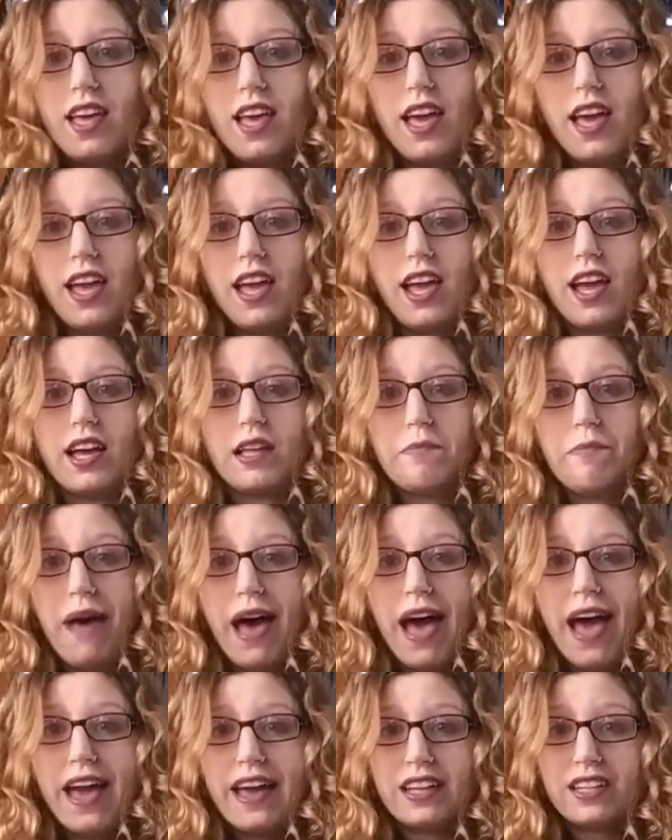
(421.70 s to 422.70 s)
a
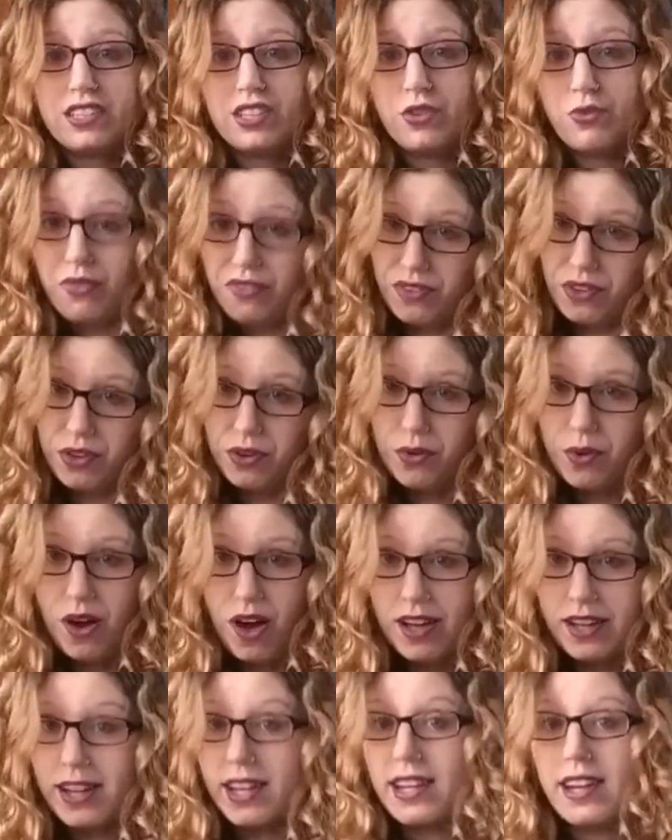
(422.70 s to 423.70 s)
unbiased review
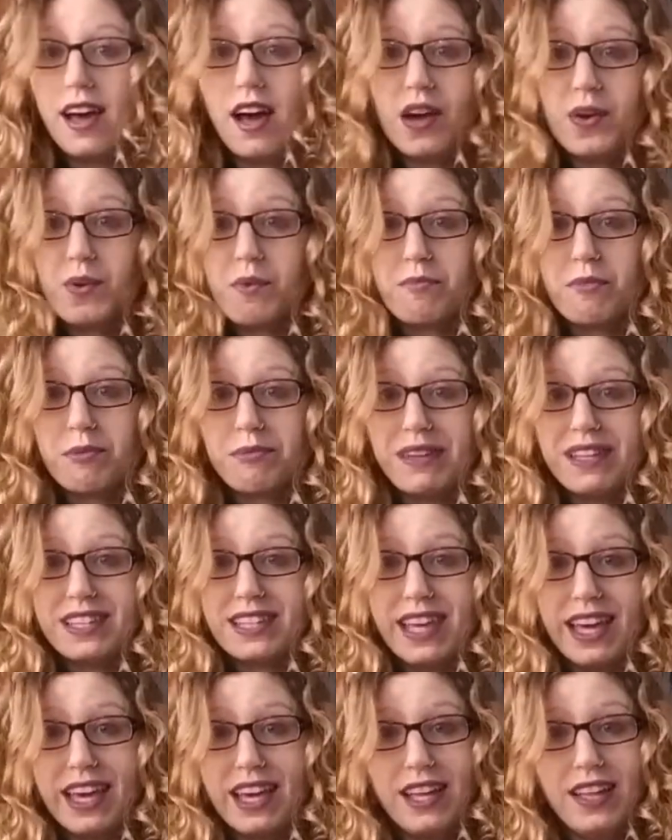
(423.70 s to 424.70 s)
on an Aquamermaid
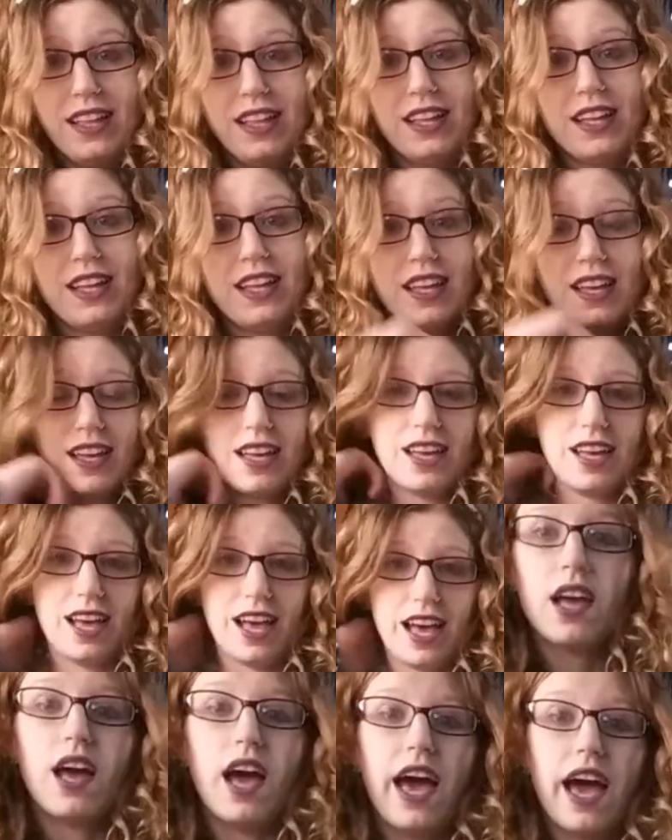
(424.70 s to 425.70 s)
tail.
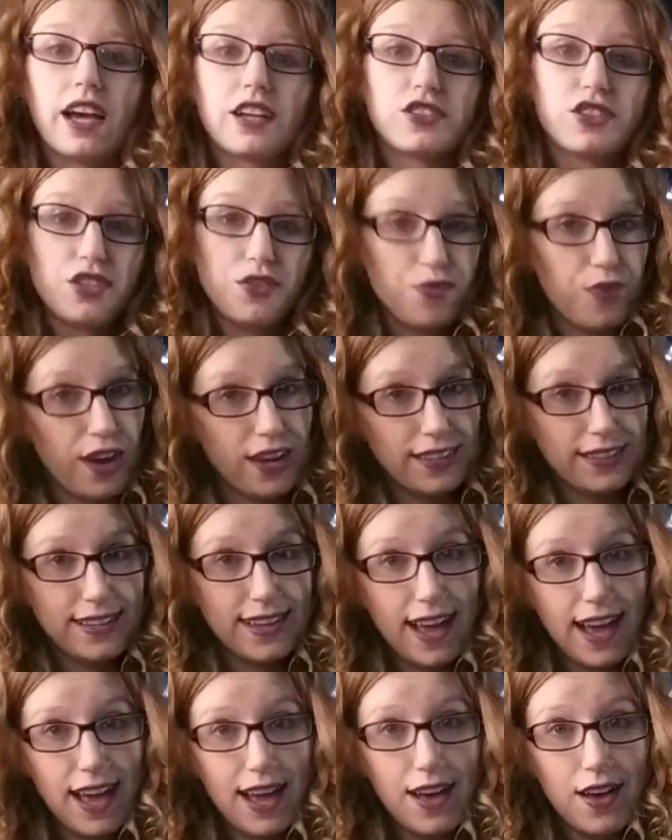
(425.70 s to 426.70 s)
Actually, right
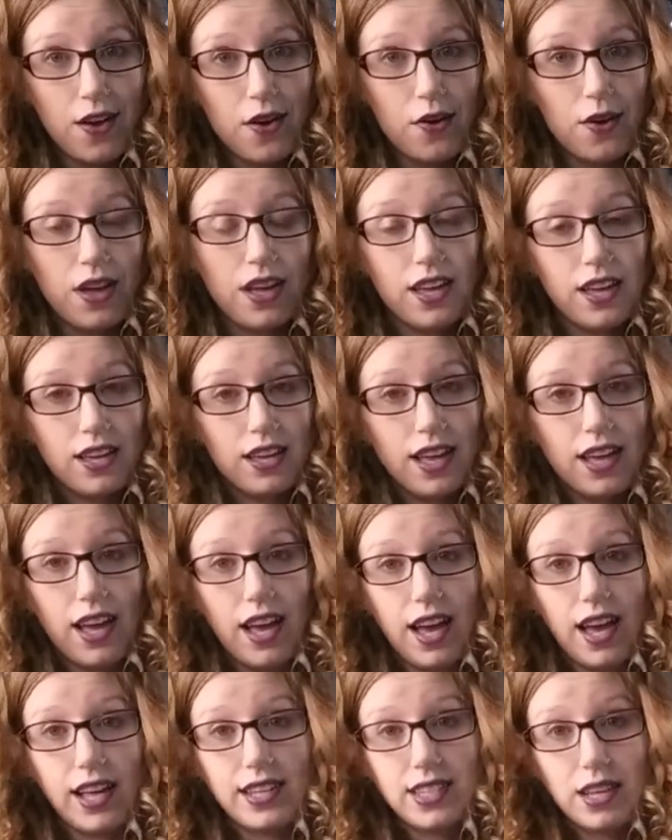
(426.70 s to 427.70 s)
now,
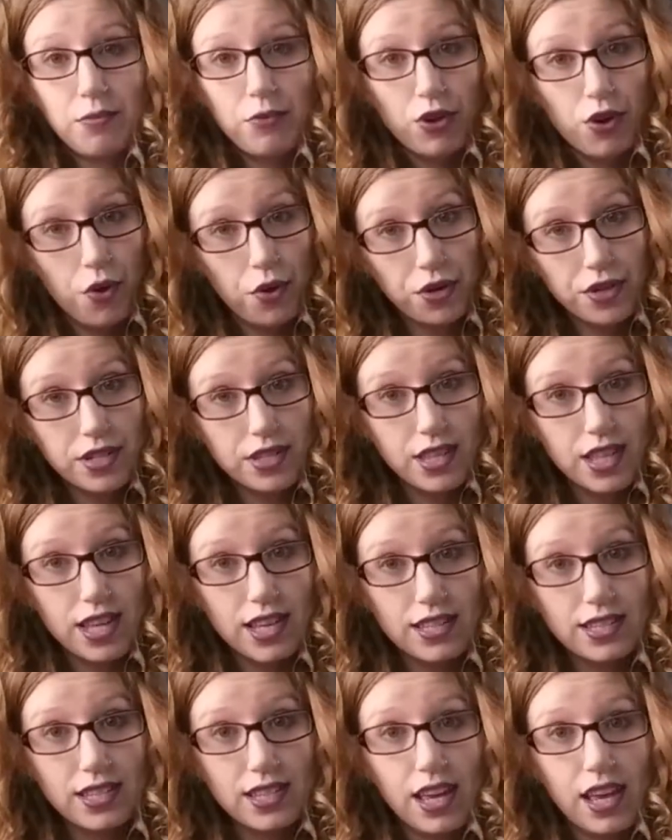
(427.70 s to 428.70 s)
as I'm recording
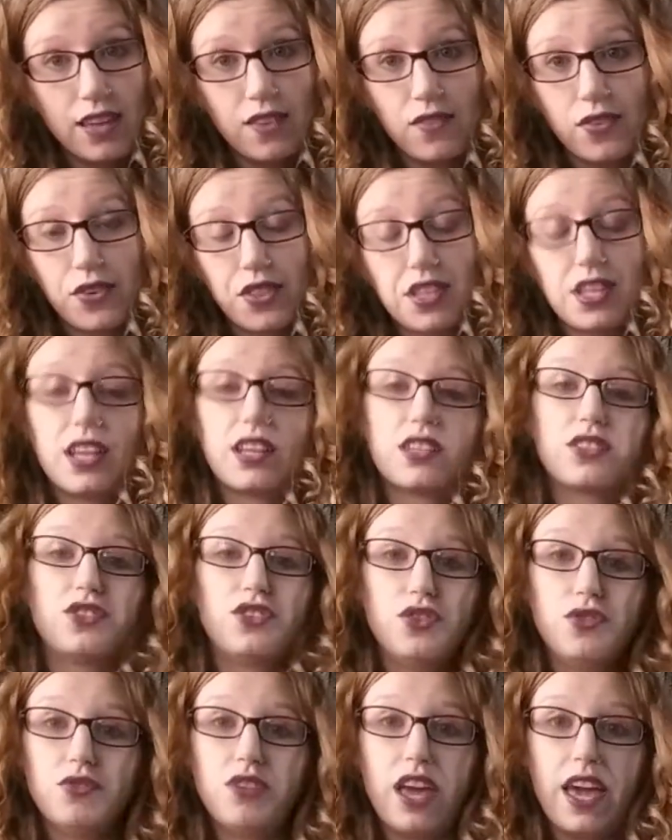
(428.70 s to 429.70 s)
this, and for the next
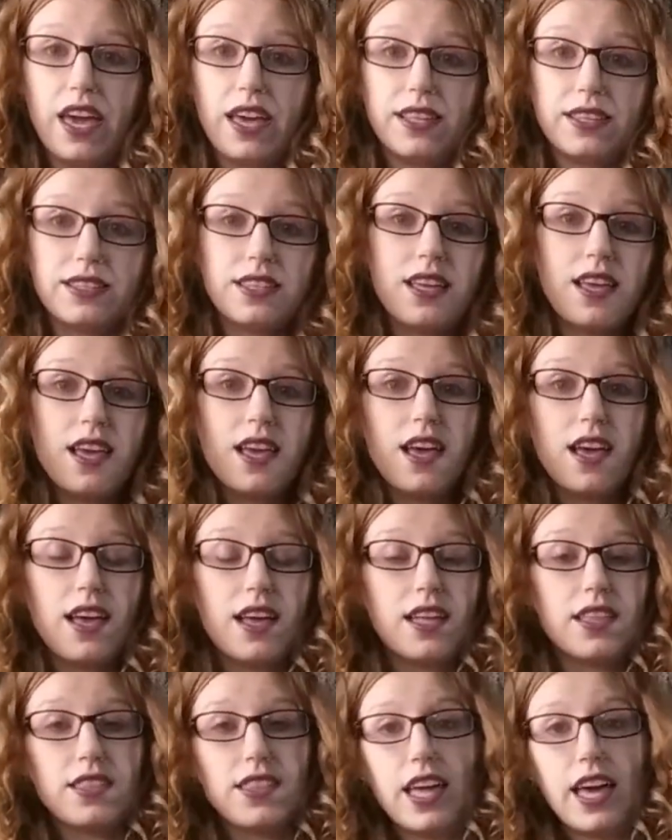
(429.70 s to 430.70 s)
2 days,
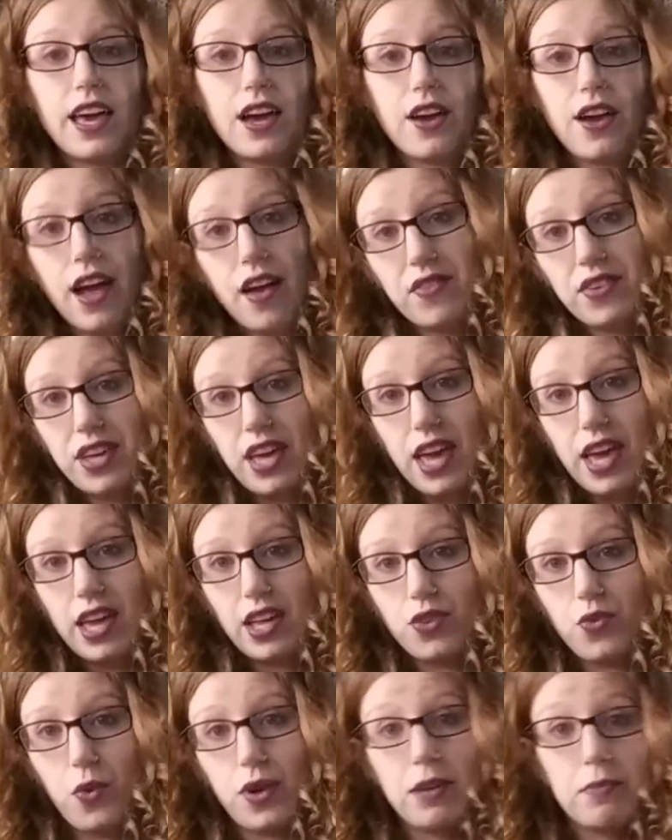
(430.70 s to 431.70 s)
they are having
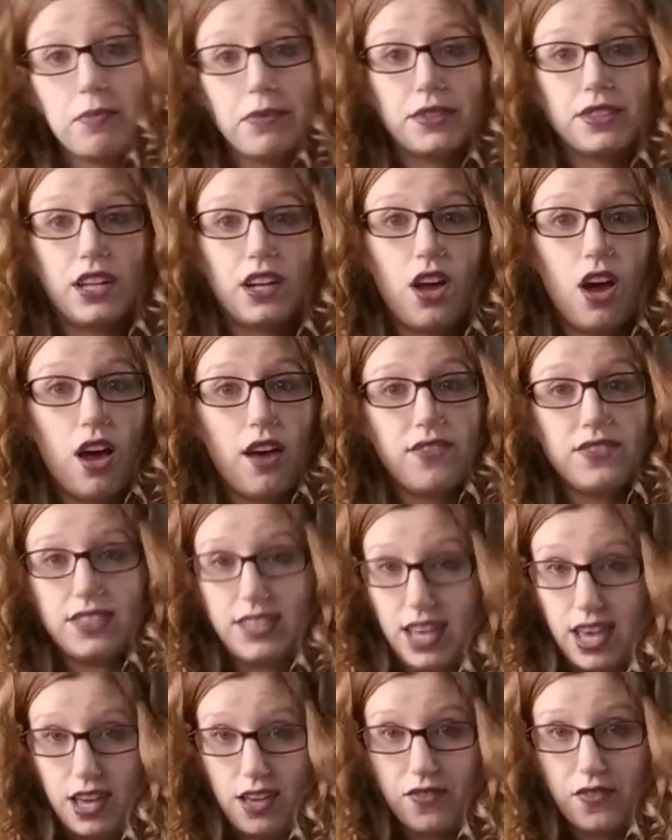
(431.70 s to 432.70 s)
a 20% off
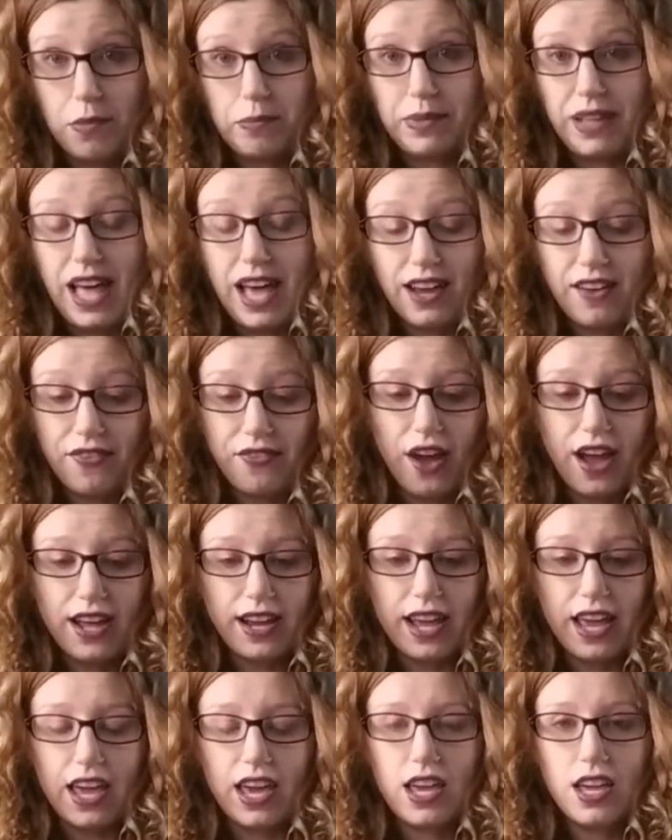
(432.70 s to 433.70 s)
sale for Black
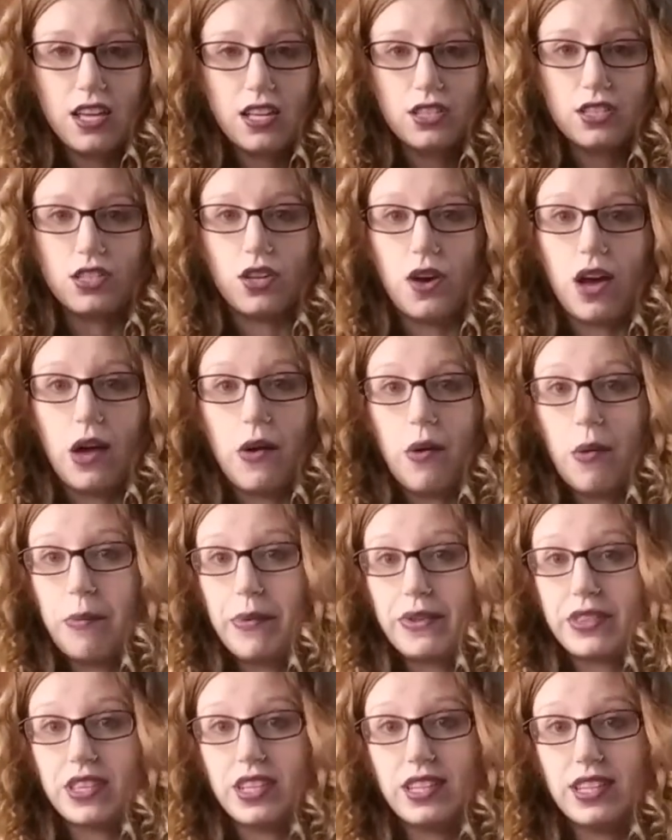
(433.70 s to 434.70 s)
Friday. So I will
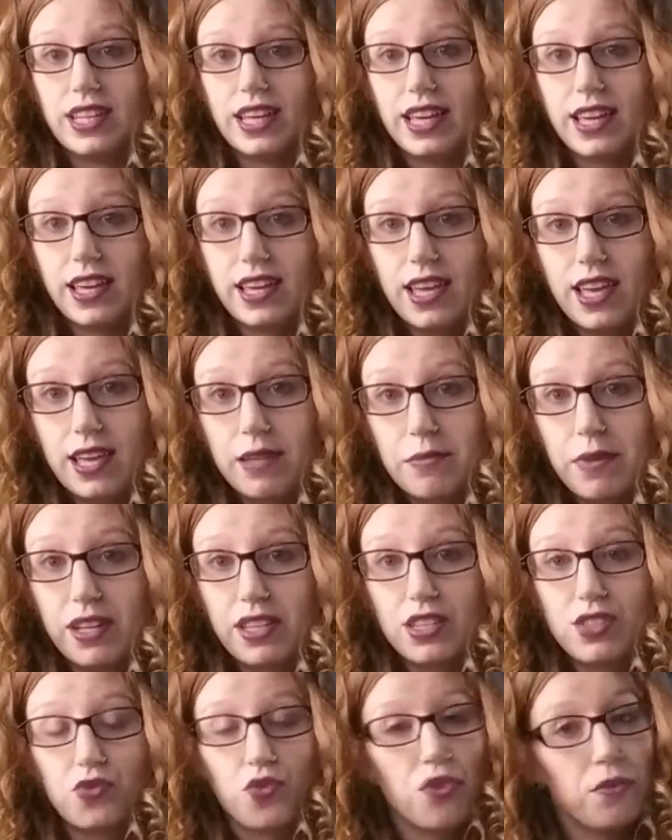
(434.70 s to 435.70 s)
put the link in my
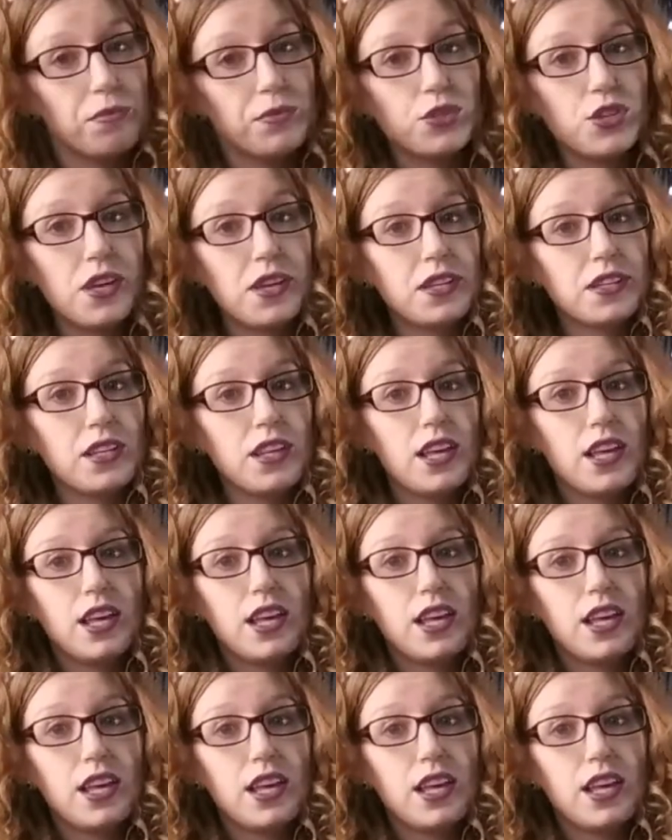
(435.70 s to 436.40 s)
description